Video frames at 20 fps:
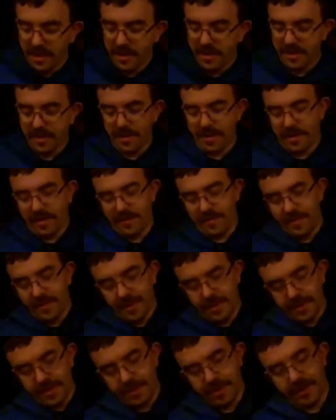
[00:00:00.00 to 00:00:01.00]
So
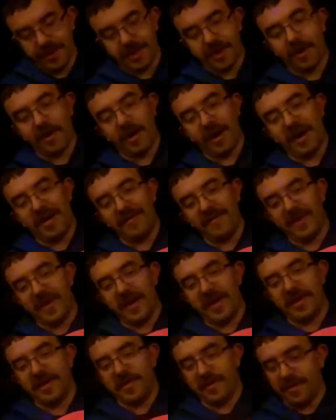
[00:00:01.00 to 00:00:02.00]
the Star
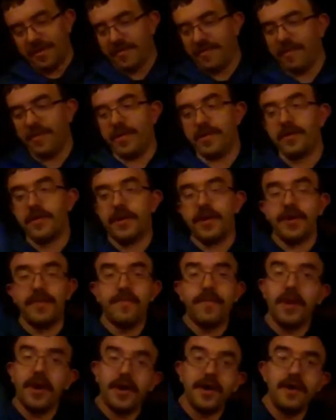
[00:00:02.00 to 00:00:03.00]
Aviators were a good
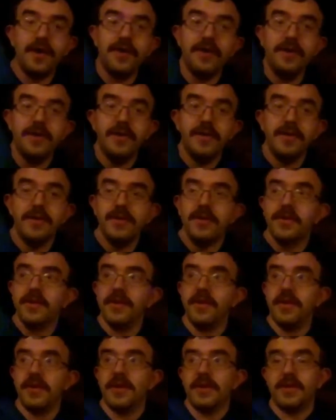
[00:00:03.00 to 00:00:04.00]
putter.
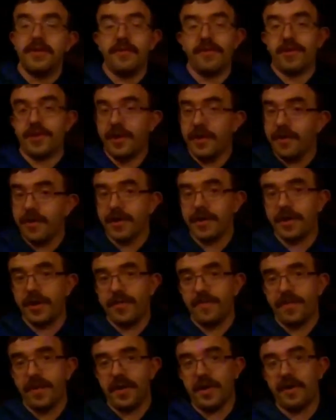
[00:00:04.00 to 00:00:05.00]
They're still a good
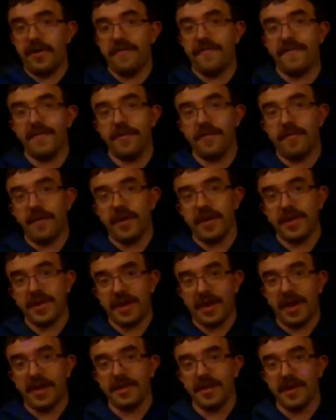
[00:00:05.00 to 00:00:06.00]
putter for the ones that
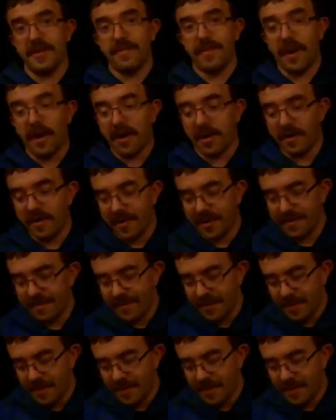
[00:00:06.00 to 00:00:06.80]
I let borrow them.